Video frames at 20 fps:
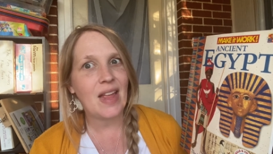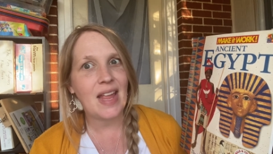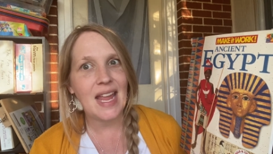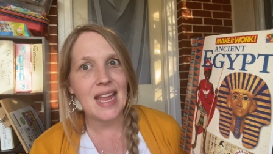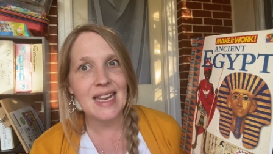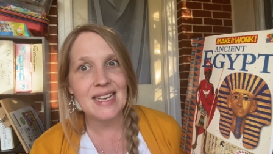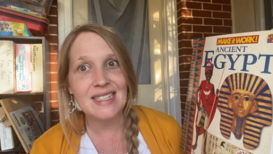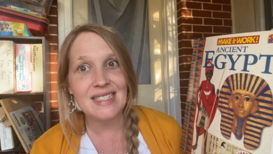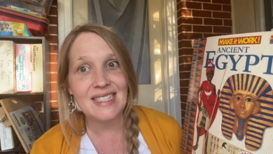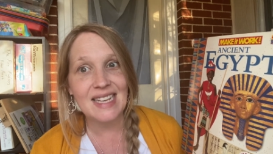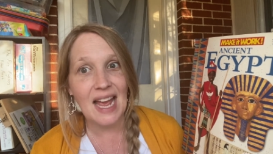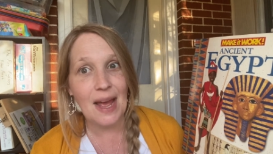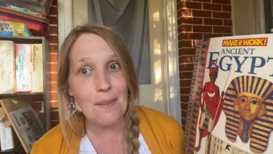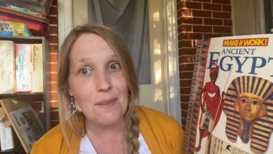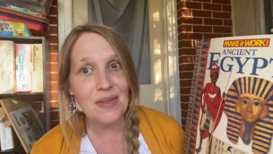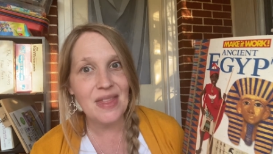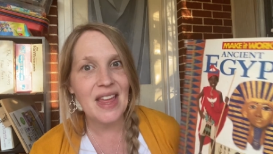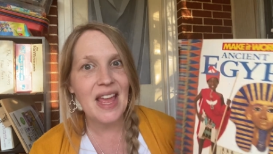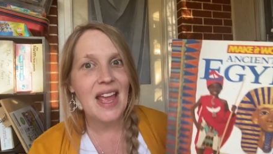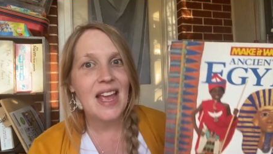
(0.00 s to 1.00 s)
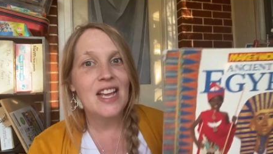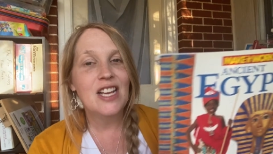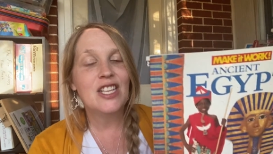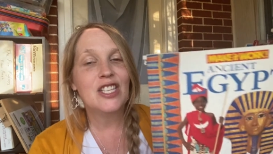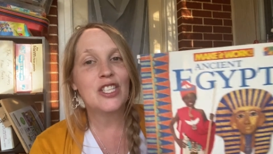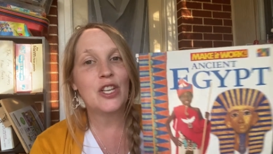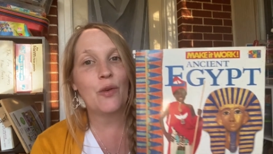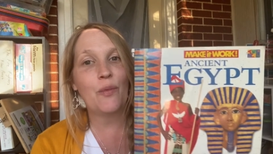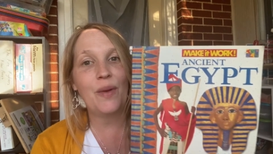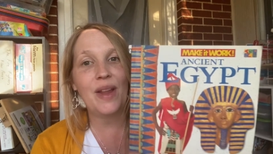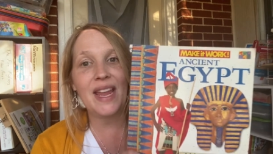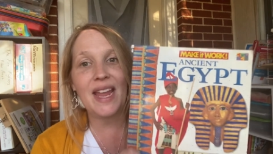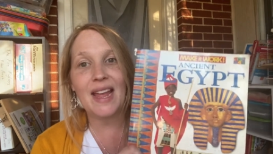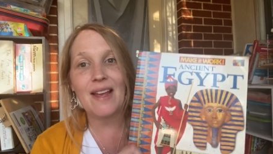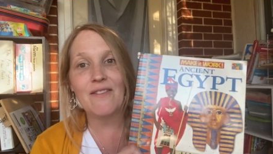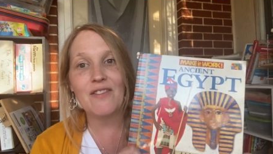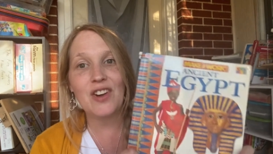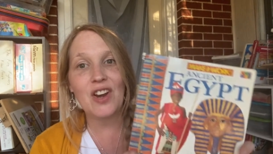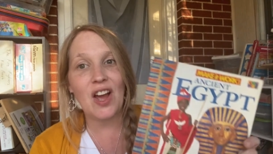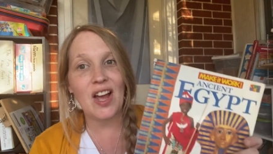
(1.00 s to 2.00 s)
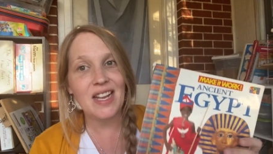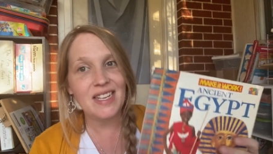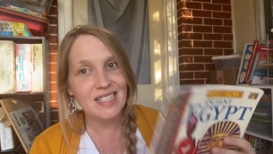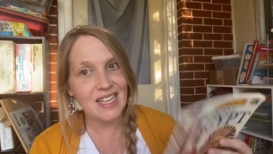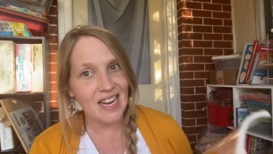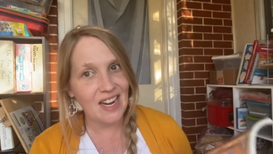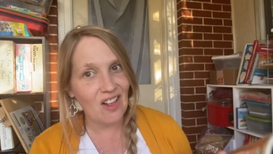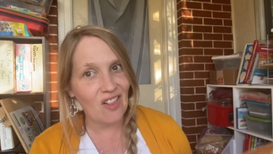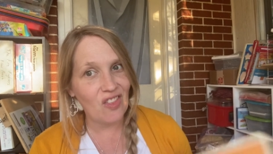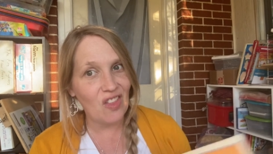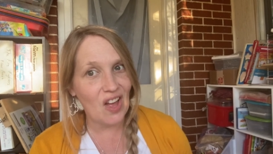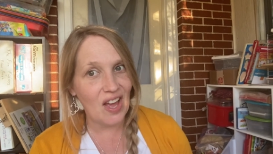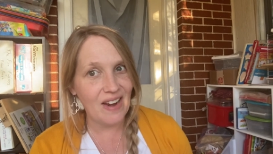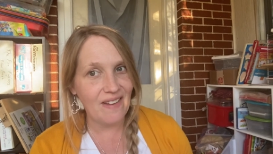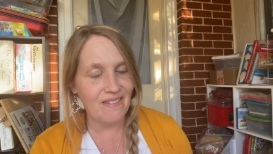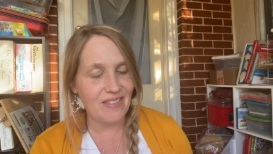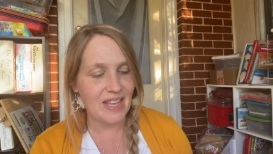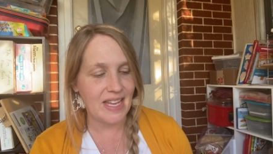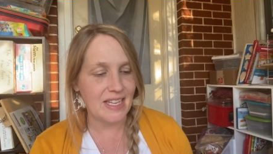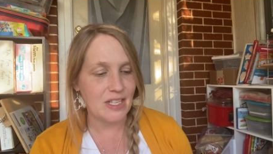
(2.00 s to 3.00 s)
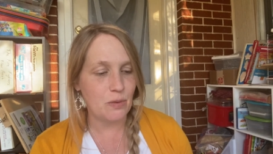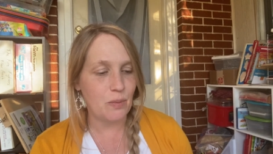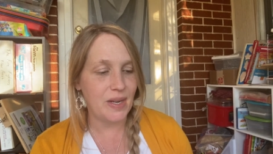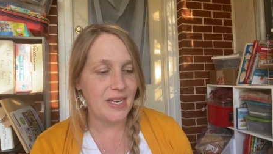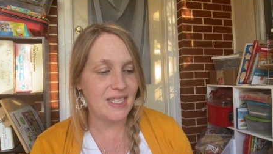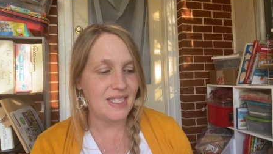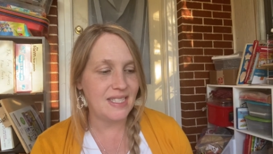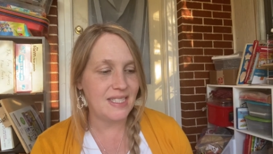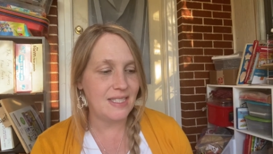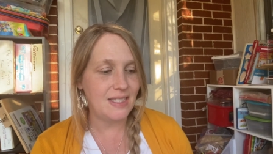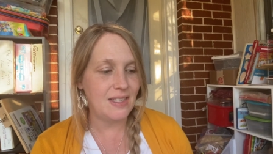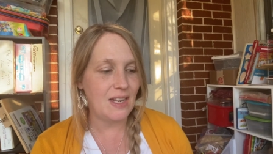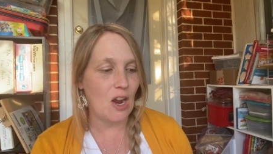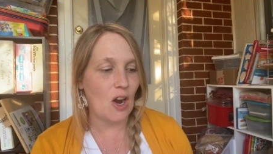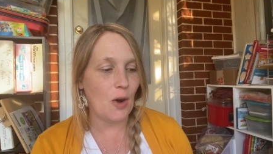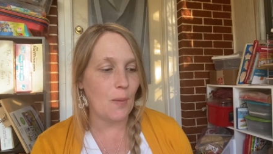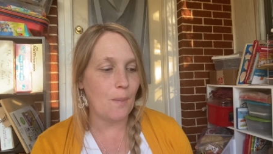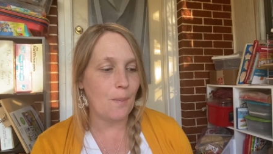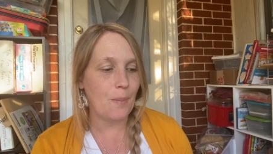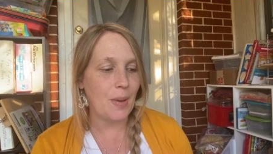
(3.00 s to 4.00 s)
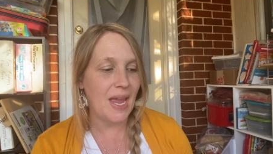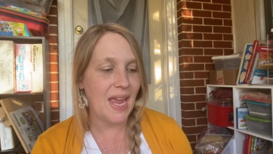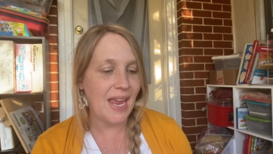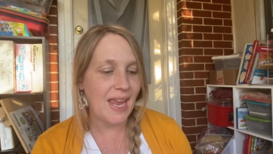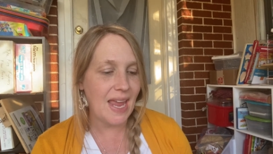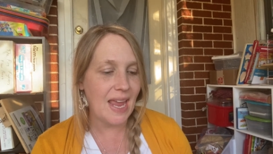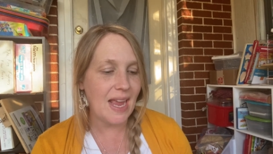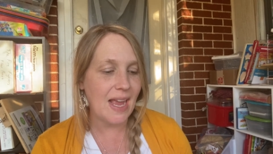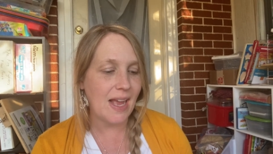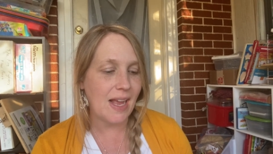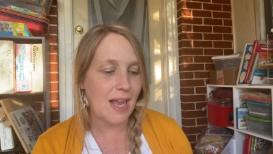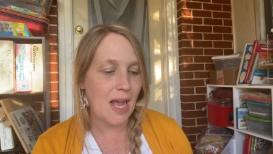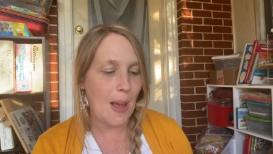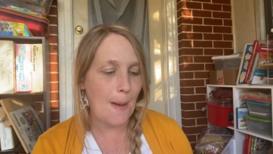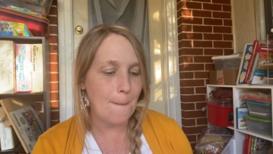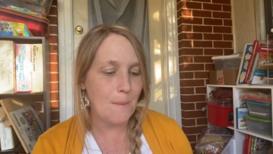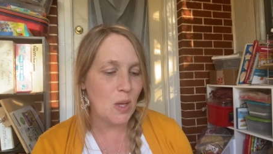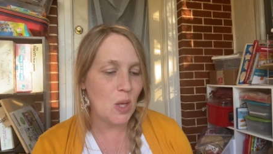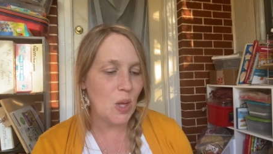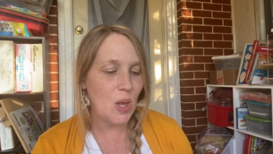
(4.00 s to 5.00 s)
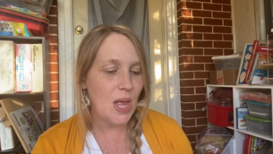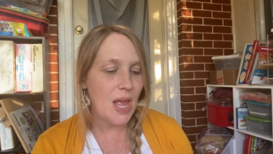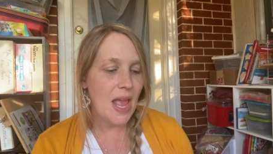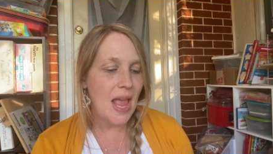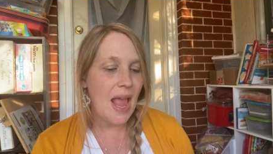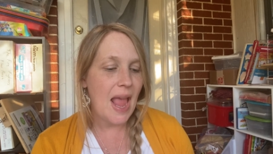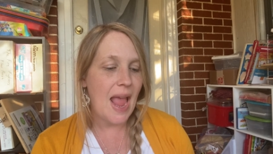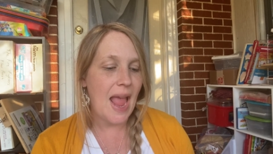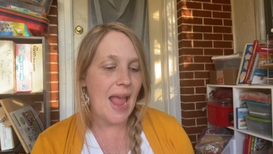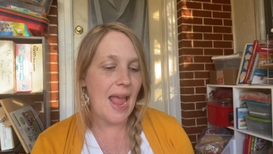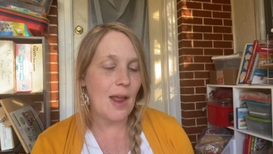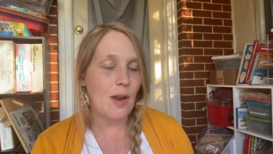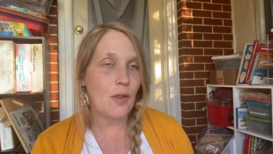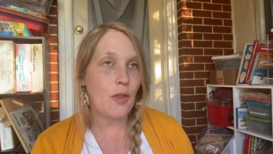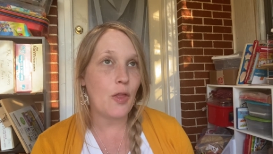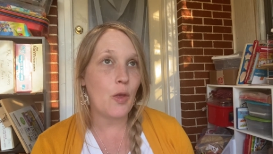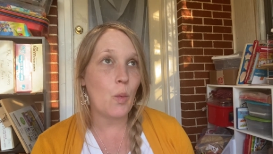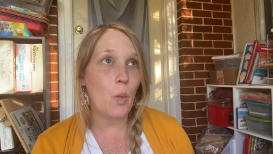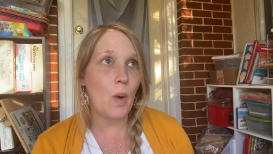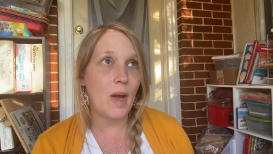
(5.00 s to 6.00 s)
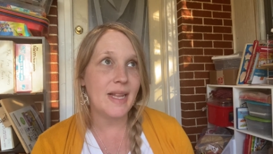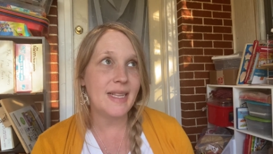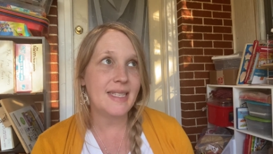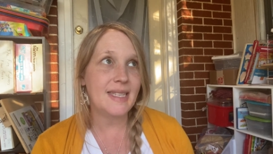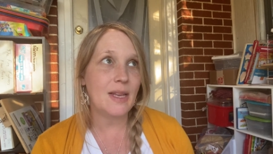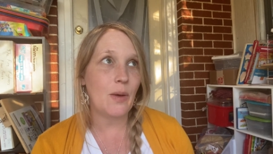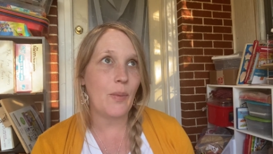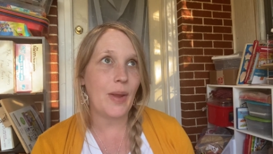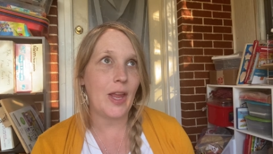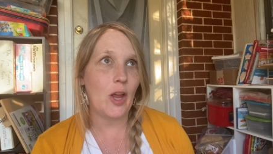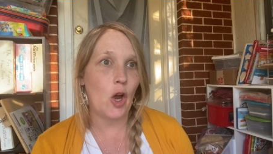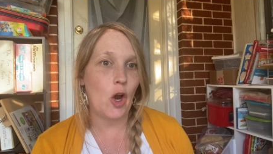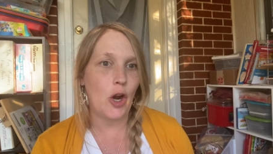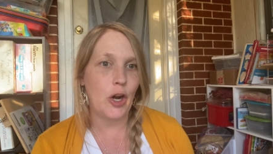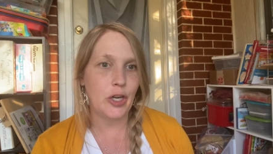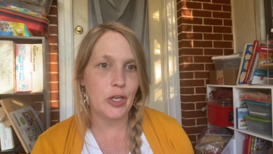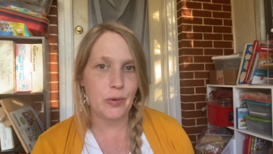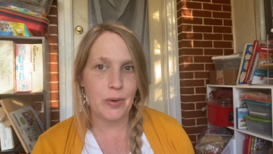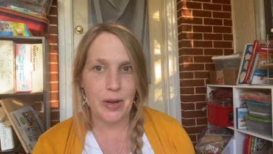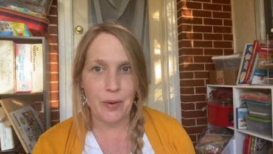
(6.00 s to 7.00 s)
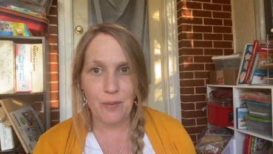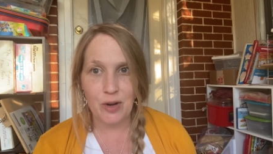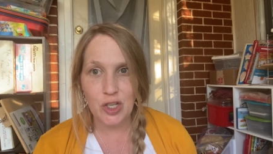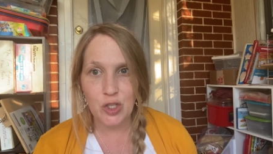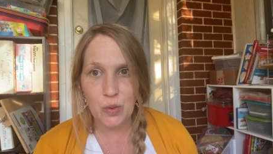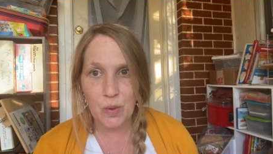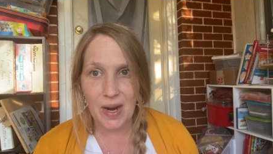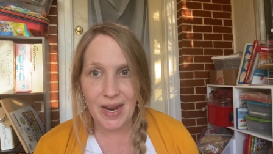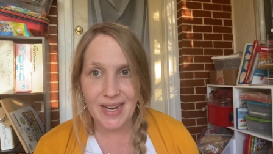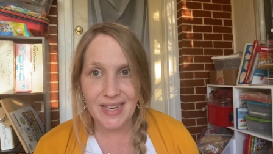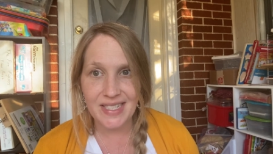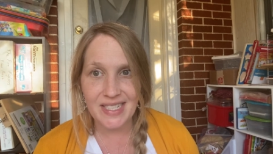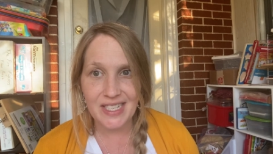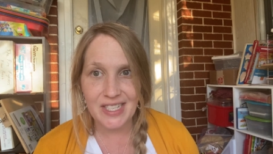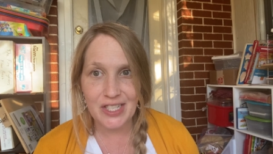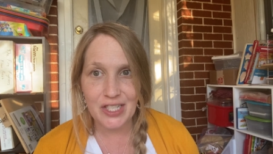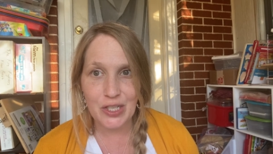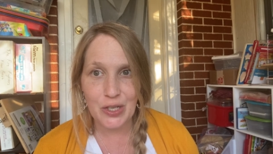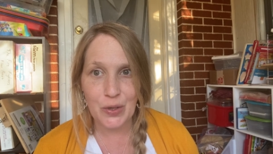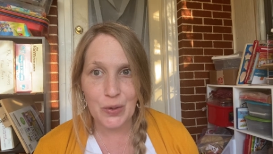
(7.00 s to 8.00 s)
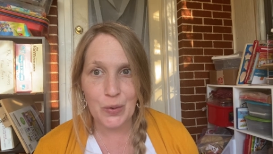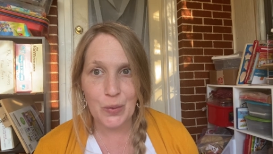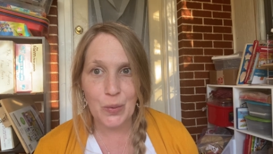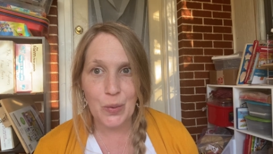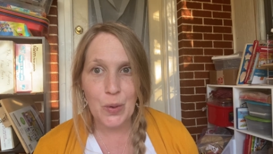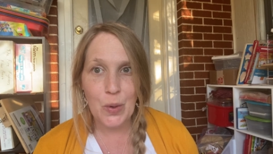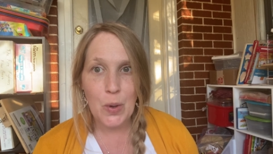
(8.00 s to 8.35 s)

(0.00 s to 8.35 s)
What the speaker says: in depth. So we have not done a lot of these. We are picking a couple, and the ones that we are doing, we're trying to do